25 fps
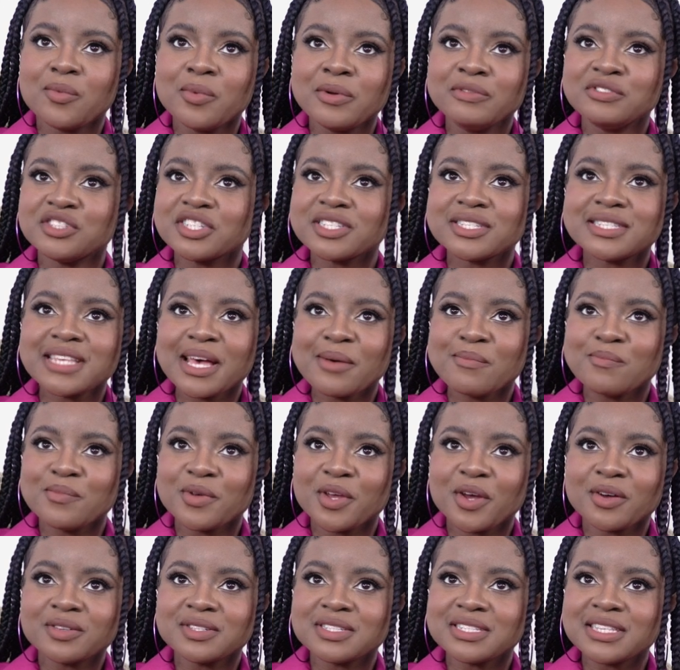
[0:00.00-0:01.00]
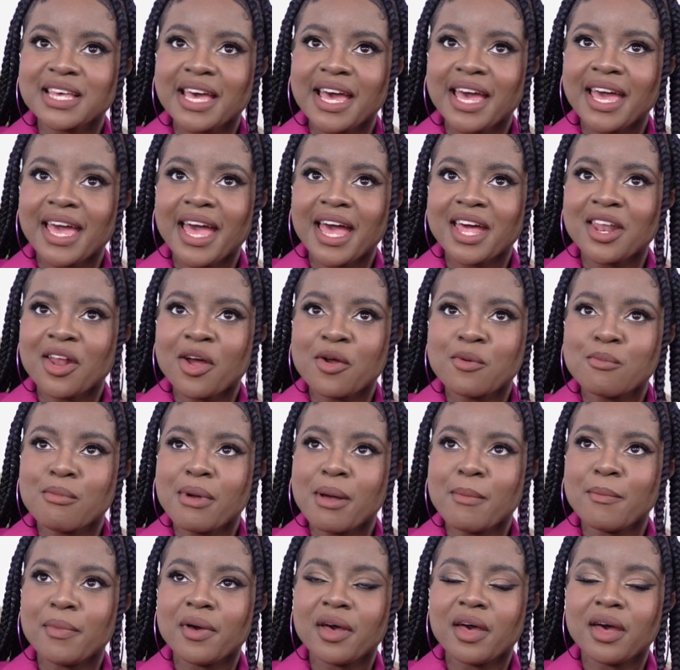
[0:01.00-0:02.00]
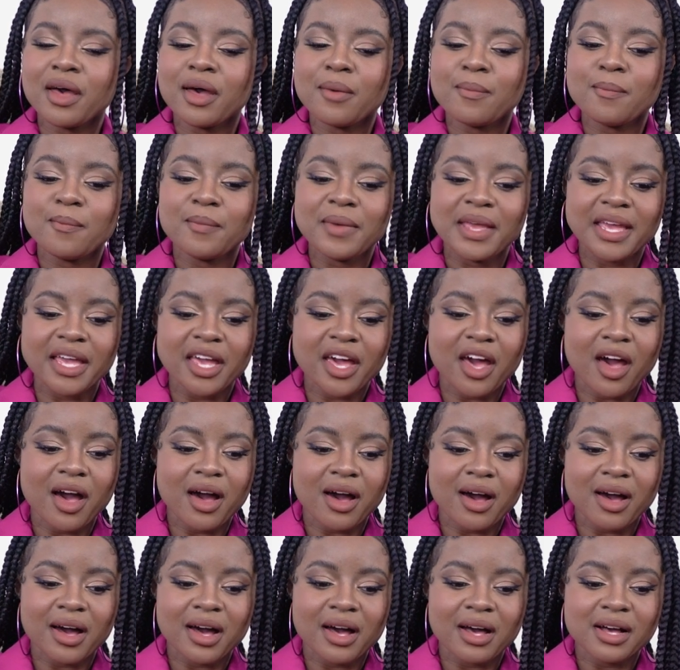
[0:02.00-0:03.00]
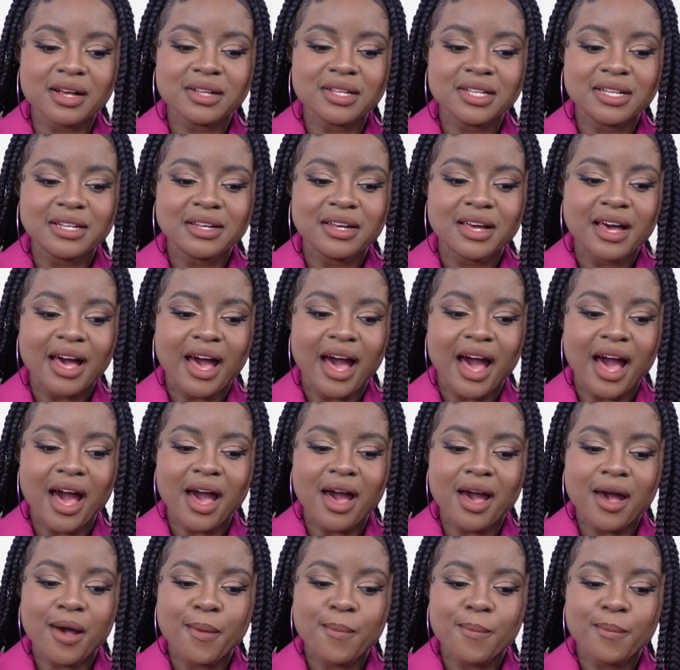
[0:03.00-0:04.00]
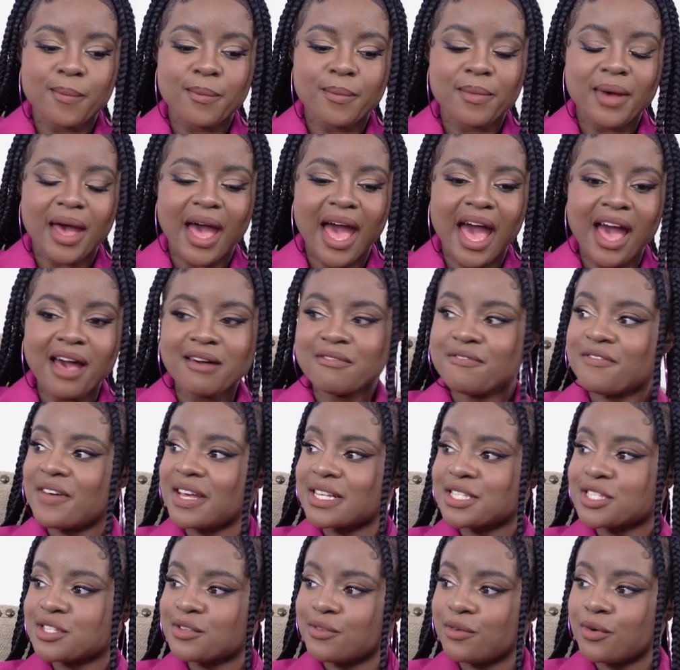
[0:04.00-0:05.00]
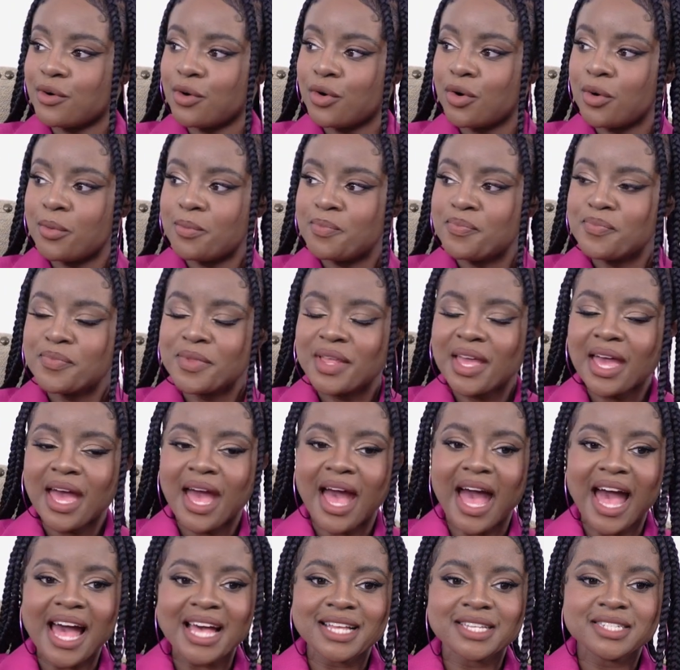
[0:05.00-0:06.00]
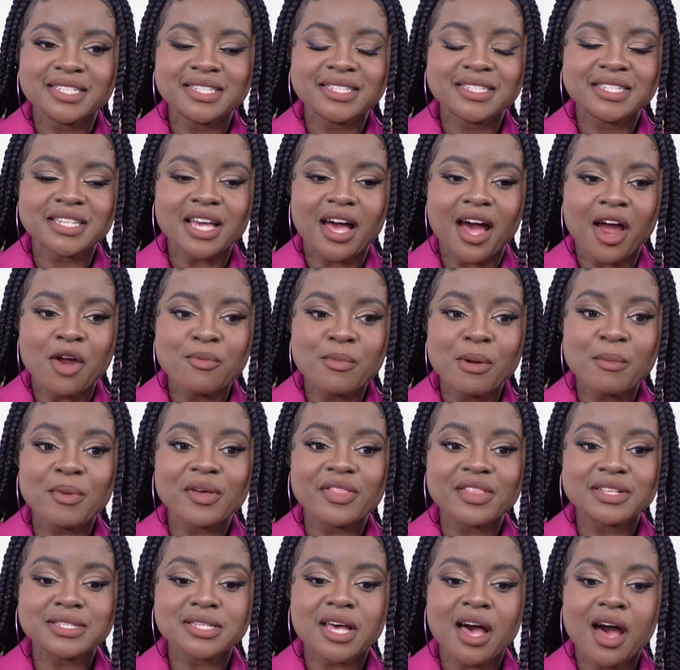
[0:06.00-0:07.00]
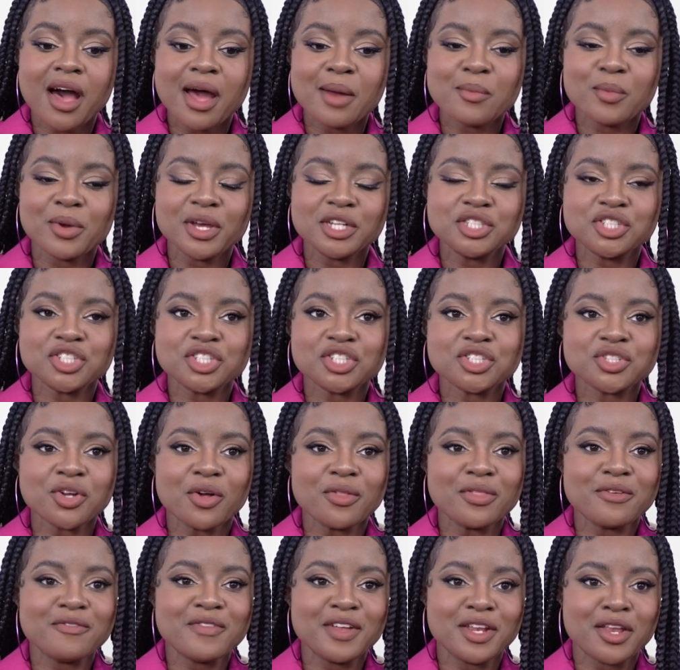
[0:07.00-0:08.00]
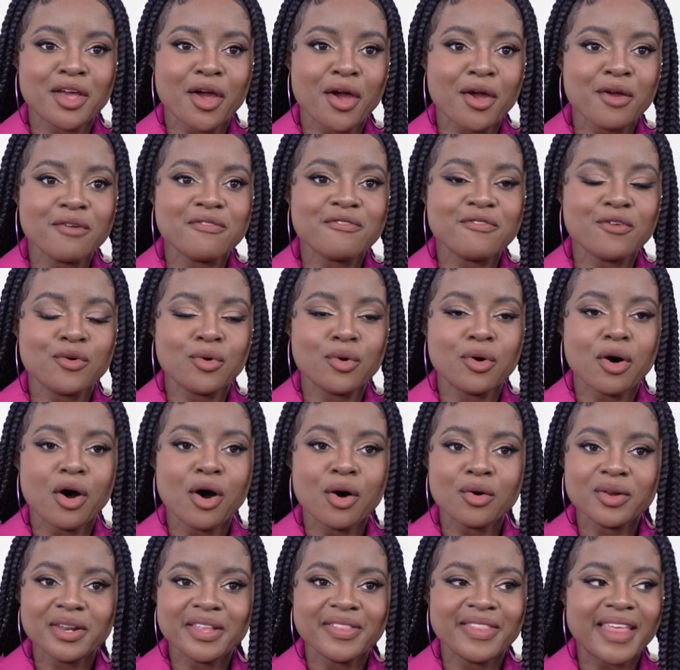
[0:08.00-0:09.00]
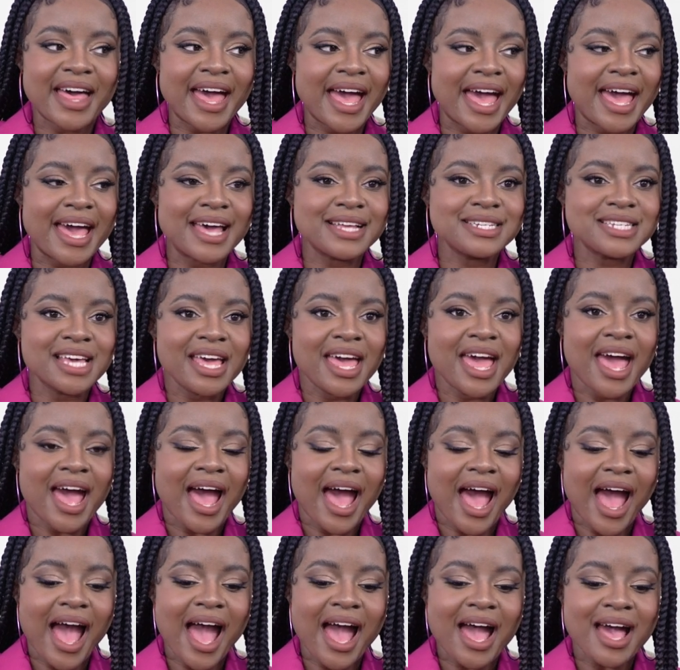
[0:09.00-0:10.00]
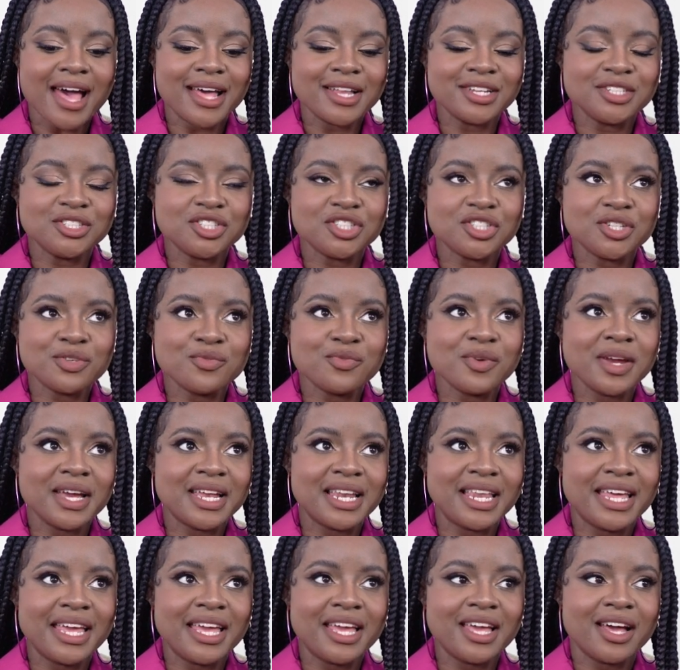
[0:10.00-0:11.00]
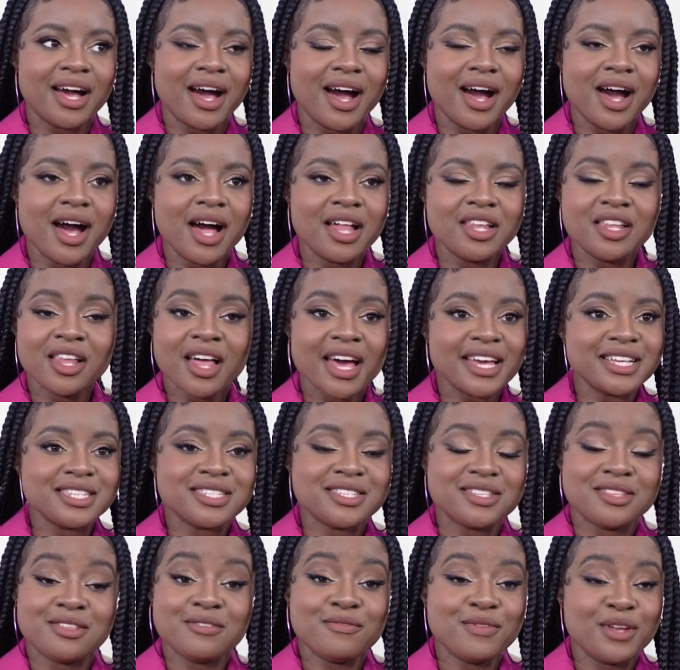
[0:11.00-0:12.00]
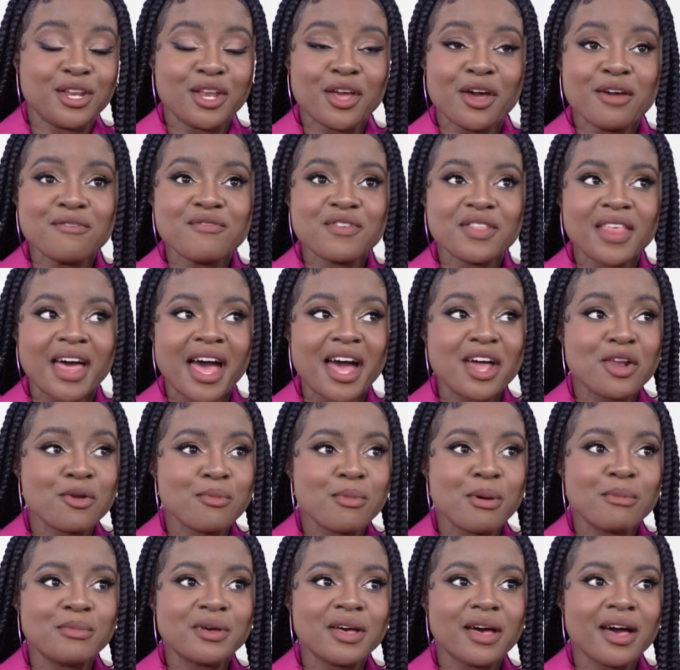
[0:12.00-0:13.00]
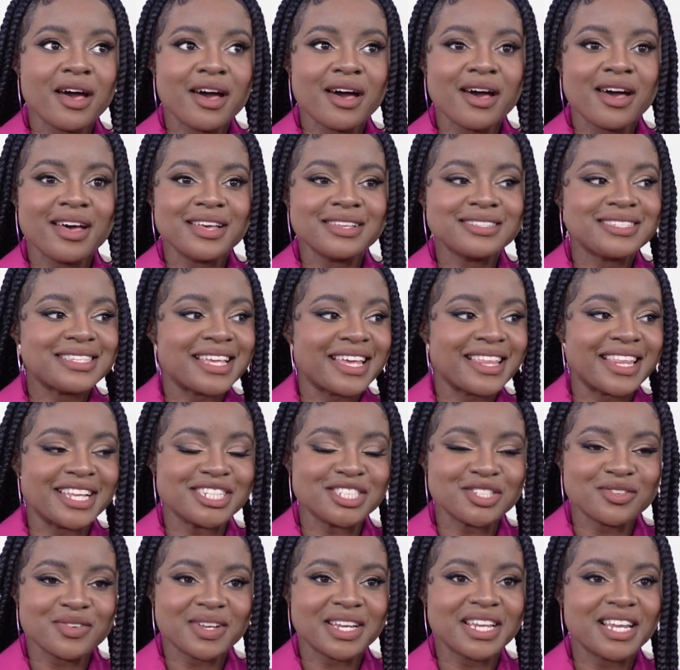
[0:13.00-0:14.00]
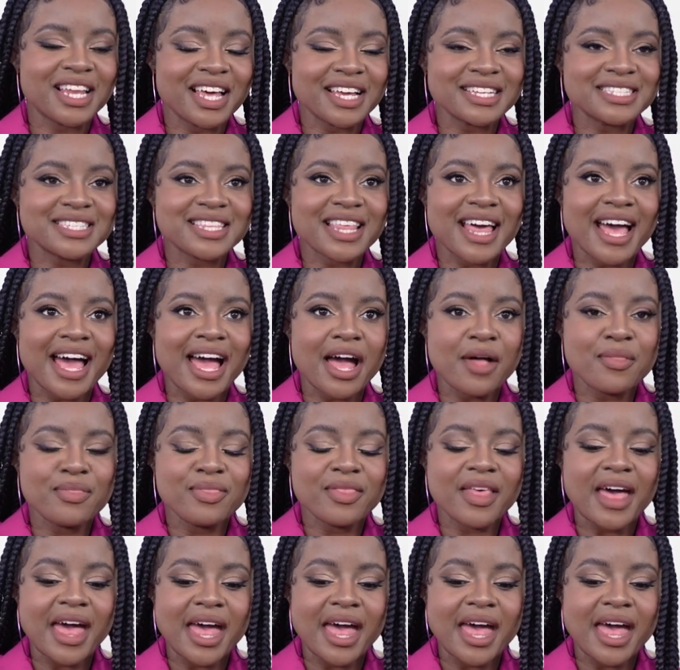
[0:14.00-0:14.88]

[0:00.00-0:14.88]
we've just sang Beyonce, and I remember meeting her at a festival, and I remember at the time we had just shot the video for Hole in the Head. And she really likes the video for that. And I remember her saying that she really liked that. And